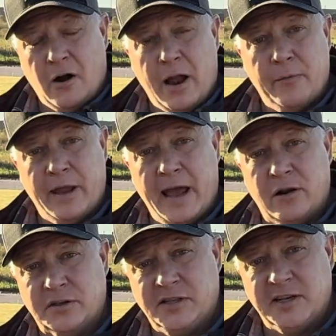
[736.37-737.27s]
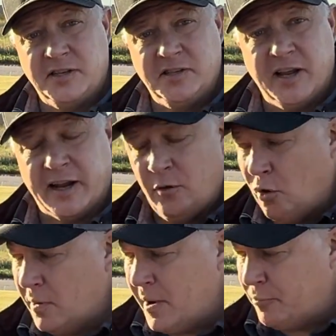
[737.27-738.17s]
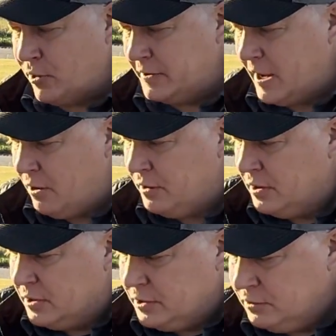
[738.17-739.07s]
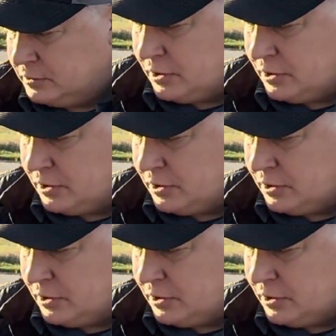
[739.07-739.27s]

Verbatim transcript: All right, we had our 60 second warm up rundown. You'll